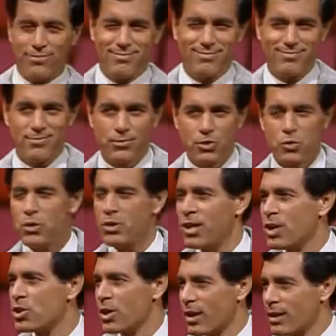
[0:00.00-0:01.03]
of
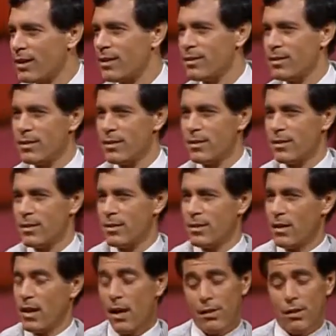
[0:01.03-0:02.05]
strategically.
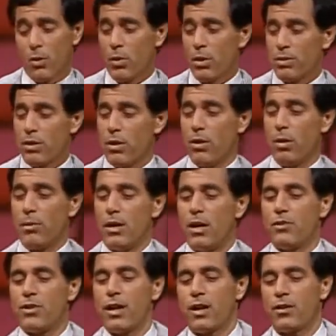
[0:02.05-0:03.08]
I don't know what they're doing,
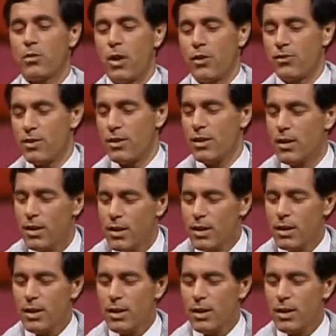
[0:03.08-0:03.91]
but here's the next question.